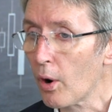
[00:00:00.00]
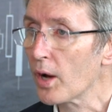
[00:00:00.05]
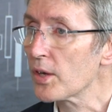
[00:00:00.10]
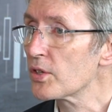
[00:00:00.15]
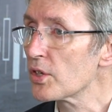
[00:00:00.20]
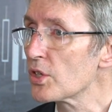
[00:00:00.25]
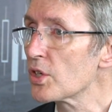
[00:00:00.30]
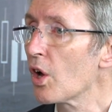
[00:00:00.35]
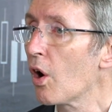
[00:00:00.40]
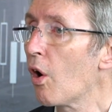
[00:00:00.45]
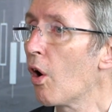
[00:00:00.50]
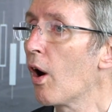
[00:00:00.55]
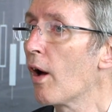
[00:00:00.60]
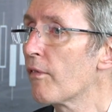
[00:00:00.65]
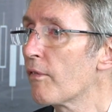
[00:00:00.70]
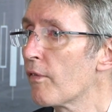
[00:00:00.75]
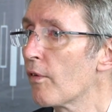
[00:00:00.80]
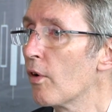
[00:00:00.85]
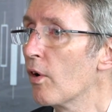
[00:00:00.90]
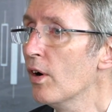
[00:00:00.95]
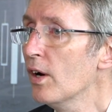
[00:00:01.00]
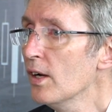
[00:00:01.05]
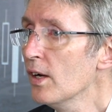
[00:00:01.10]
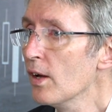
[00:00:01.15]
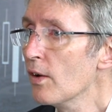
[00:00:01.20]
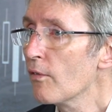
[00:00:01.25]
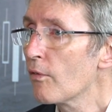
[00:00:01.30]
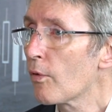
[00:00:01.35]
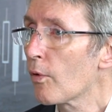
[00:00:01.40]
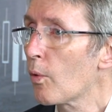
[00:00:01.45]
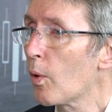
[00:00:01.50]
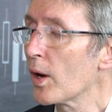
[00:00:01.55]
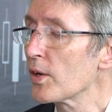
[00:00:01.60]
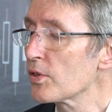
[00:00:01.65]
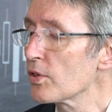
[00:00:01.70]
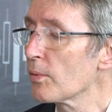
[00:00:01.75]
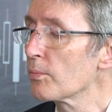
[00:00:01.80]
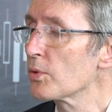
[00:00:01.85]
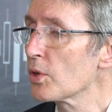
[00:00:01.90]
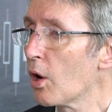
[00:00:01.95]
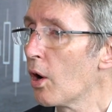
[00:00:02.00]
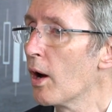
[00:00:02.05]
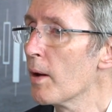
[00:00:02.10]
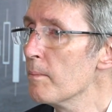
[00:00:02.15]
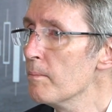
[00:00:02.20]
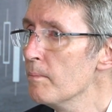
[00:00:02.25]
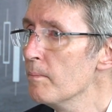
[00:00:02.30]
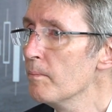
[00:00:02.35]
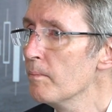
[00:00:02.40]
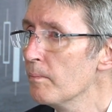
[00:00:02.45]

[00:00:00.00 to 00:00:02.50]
prices high for quite some time.